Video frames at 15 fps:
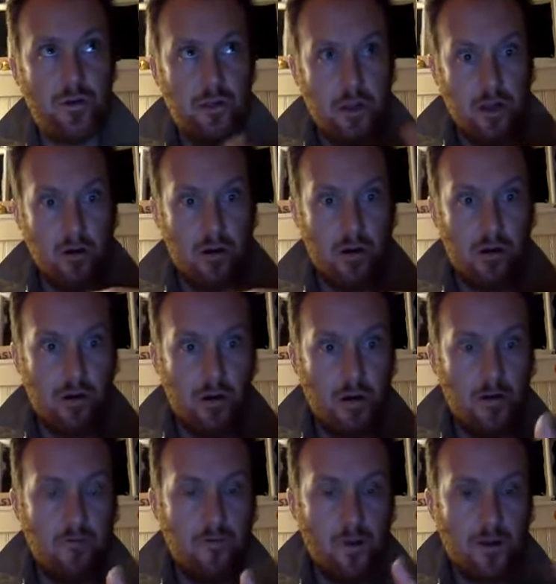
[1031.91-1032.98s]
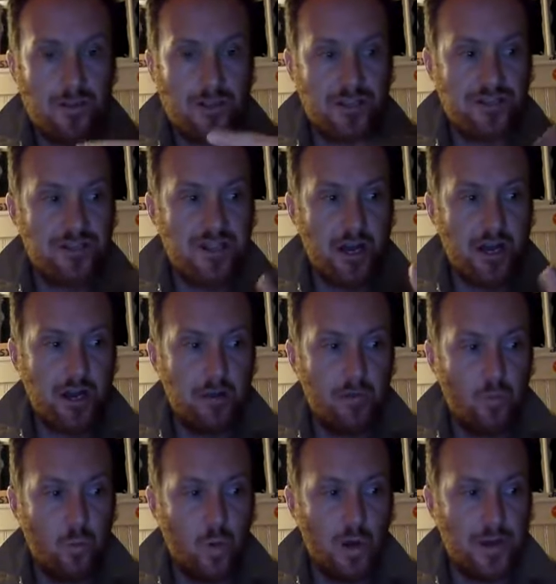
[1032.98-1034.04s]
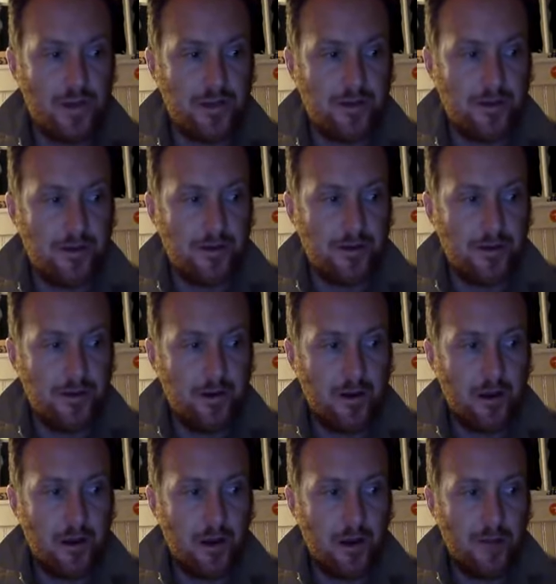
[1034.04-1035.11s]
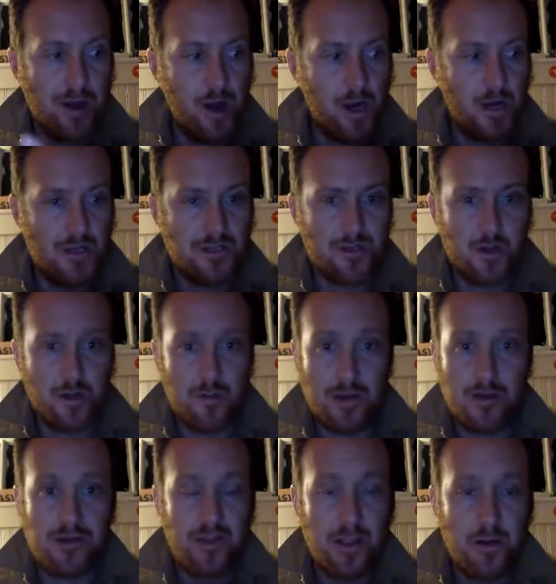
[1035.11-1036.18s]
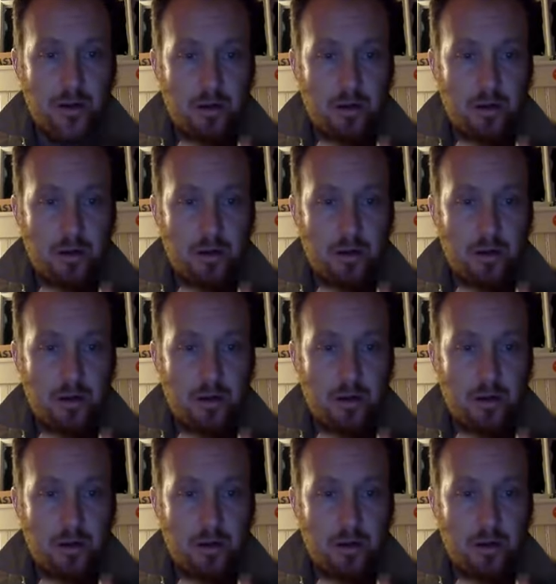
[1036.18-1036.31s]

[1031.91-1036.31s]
are forced to study what America is all about to get